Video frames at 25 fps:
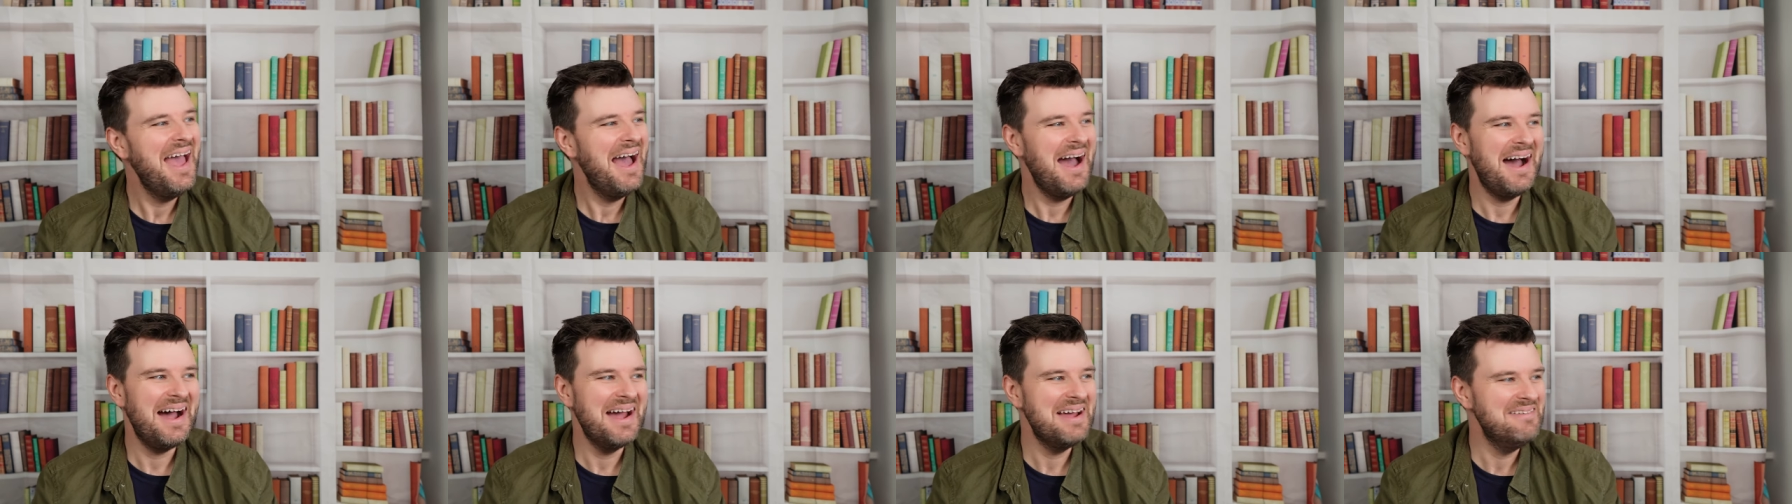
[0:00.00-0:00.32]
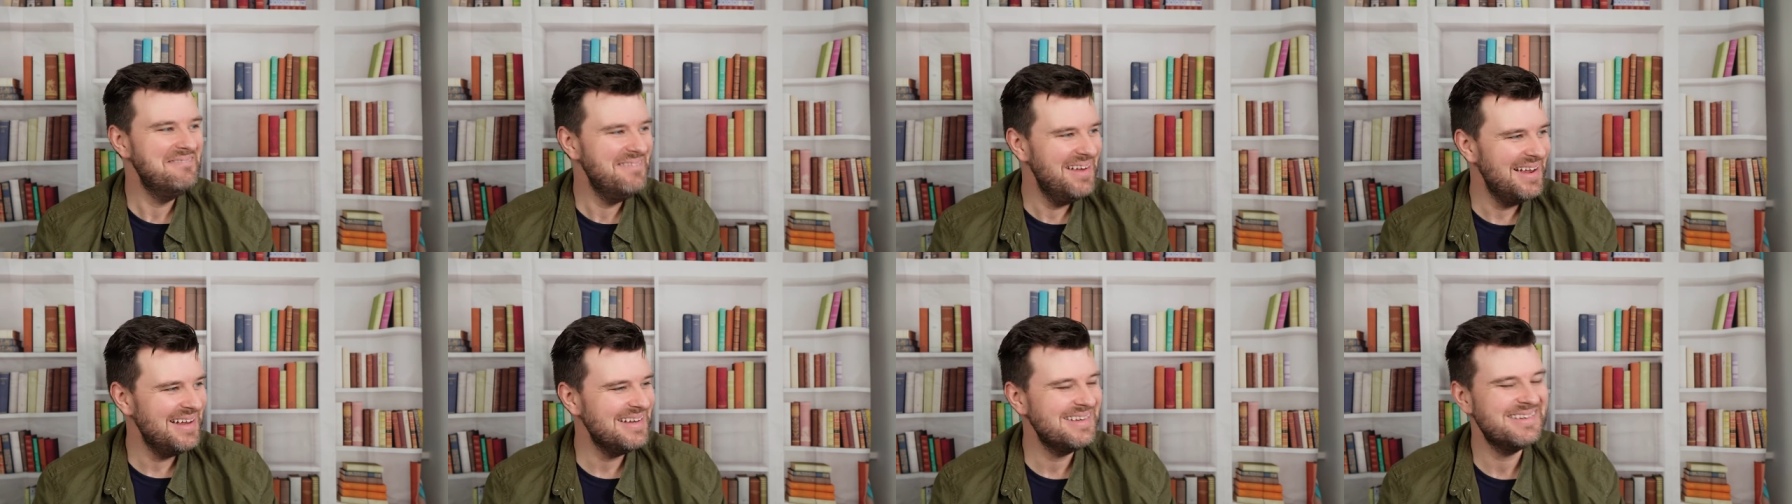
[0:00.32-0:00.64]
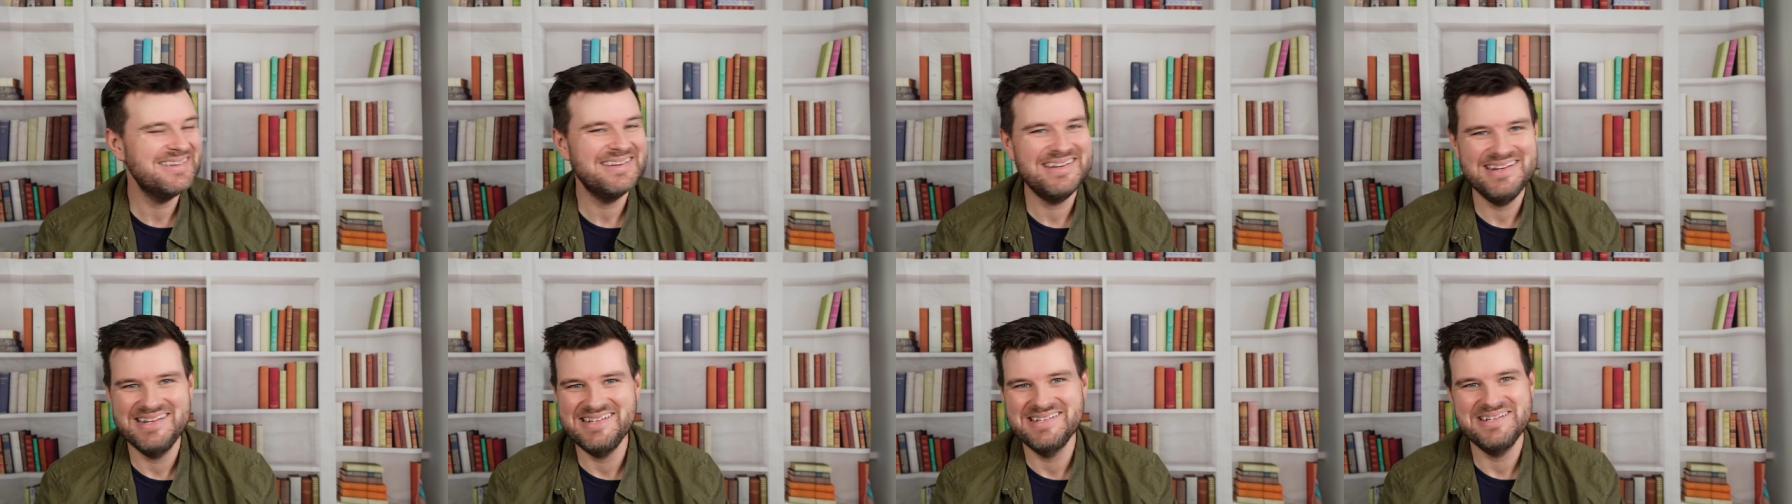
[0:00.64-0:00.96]
I am
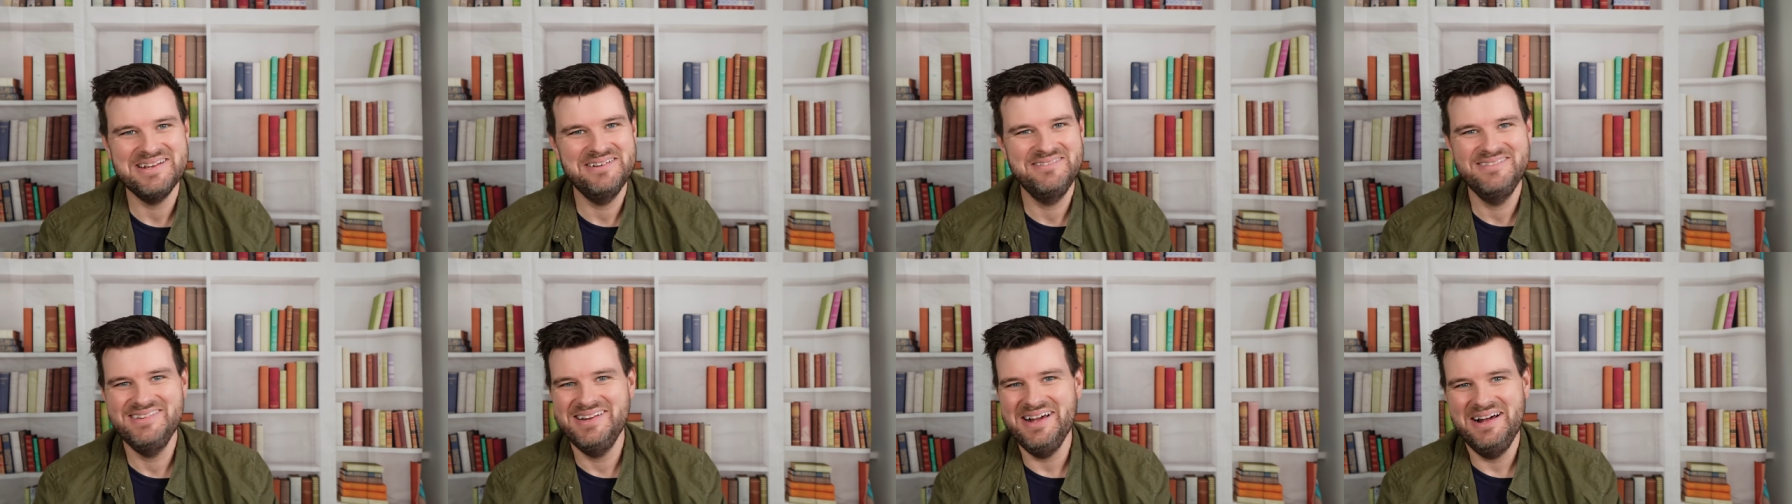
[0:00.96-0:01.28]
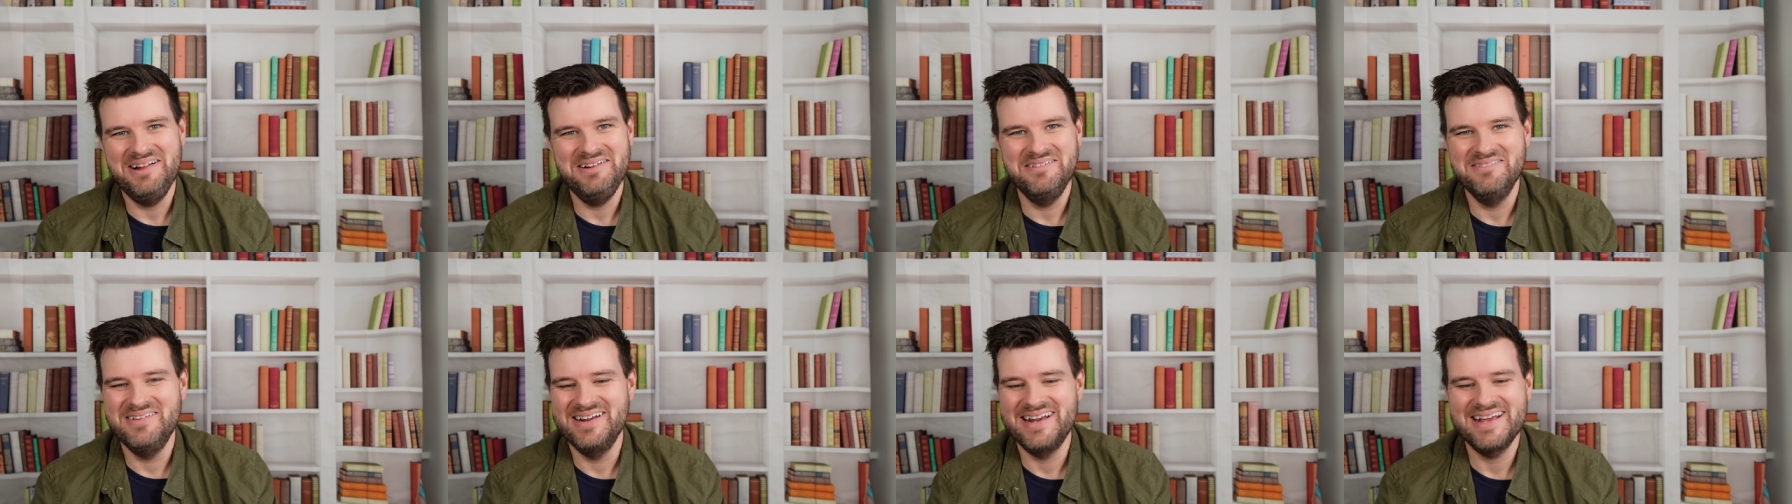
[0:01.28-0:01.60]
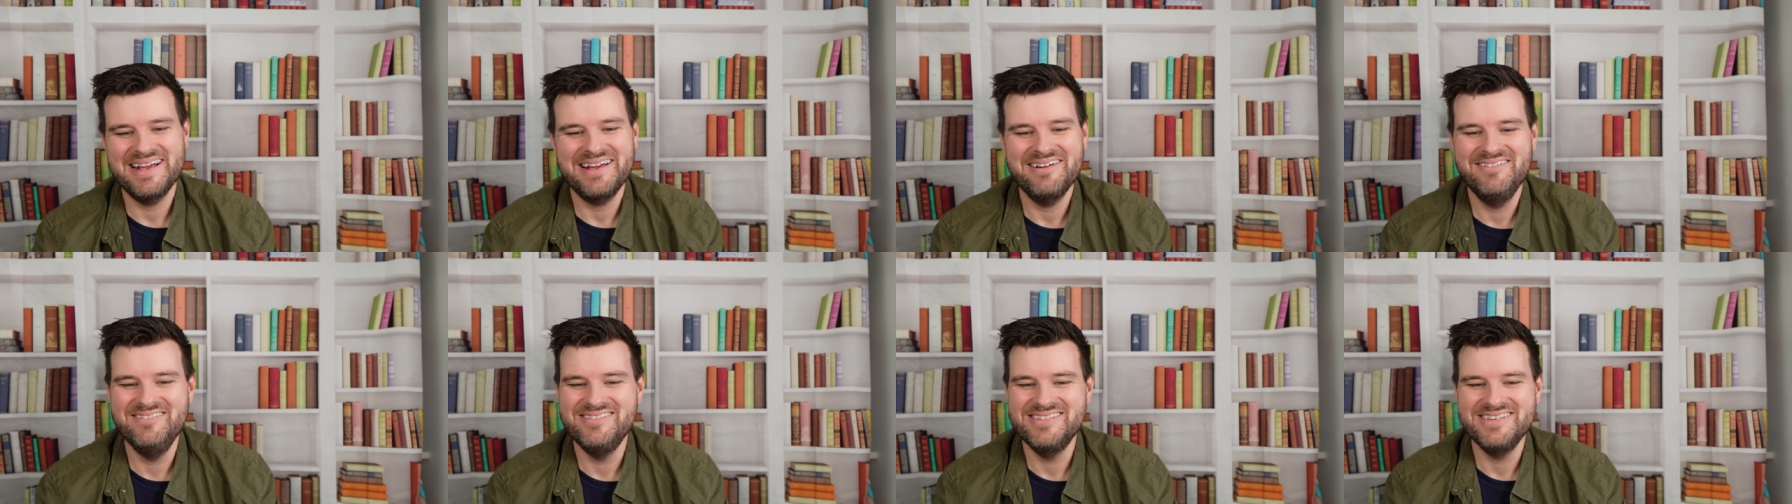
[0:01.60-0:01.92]
literally so dull when
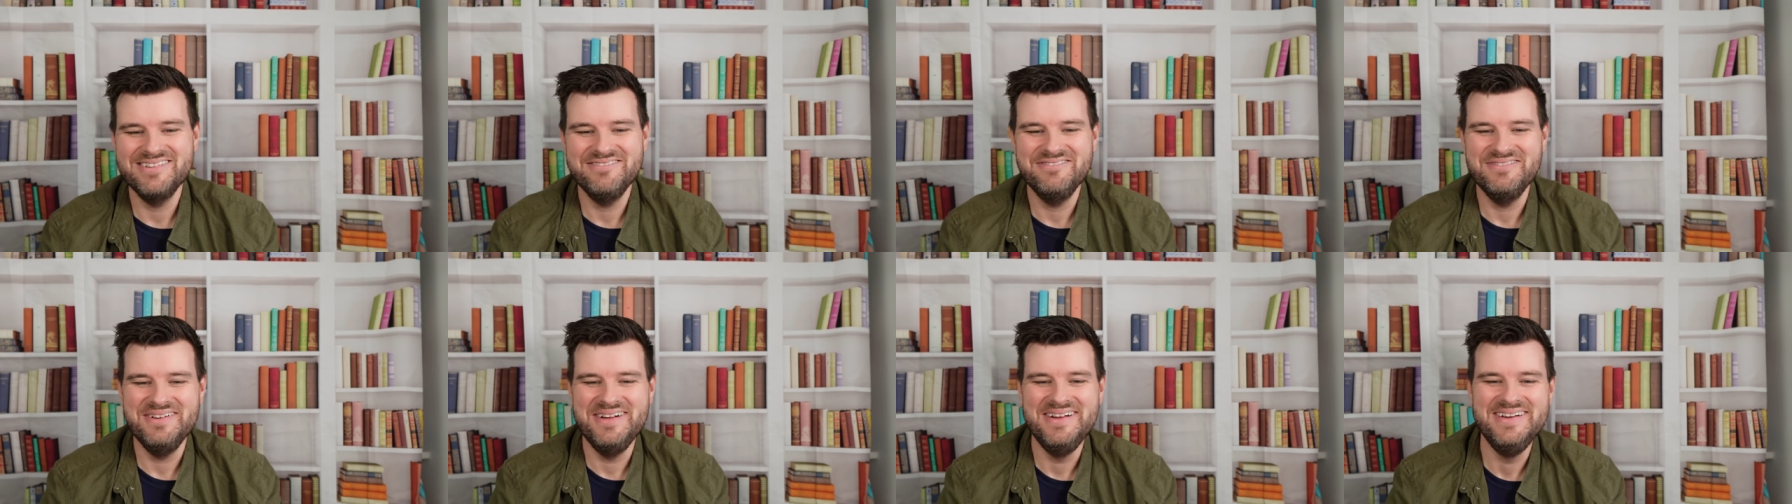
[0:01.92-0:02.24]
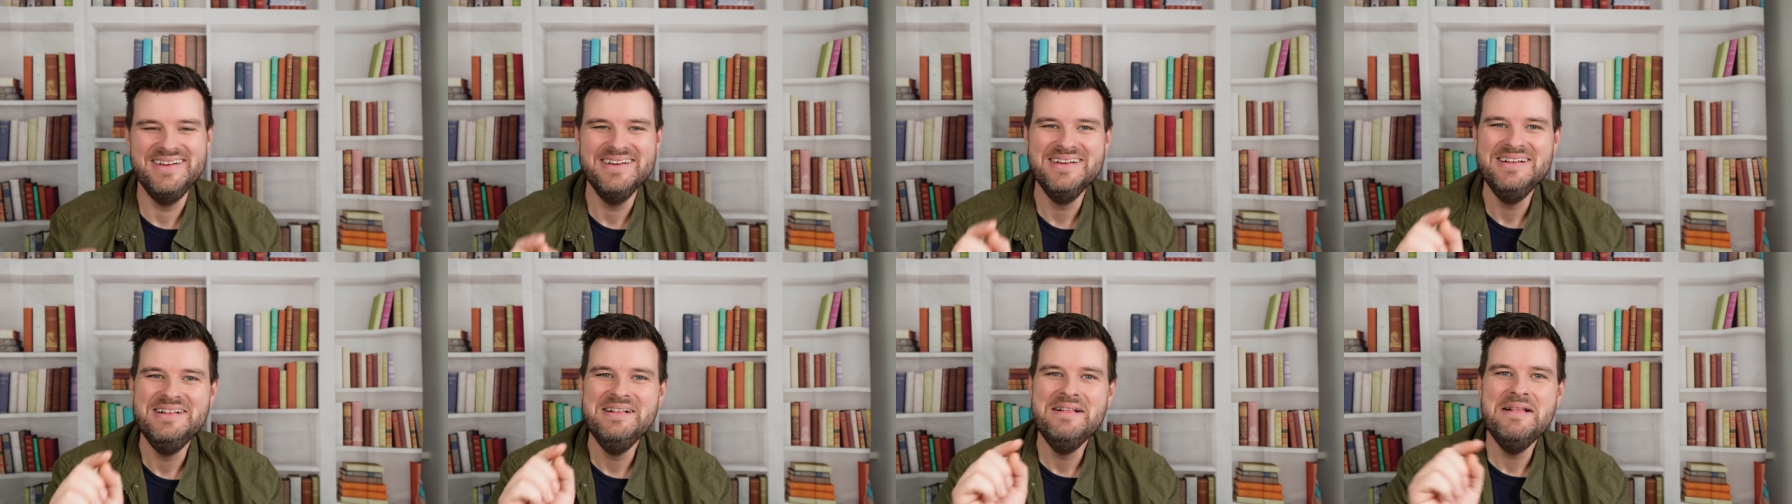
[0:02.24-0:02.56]
it comes to food.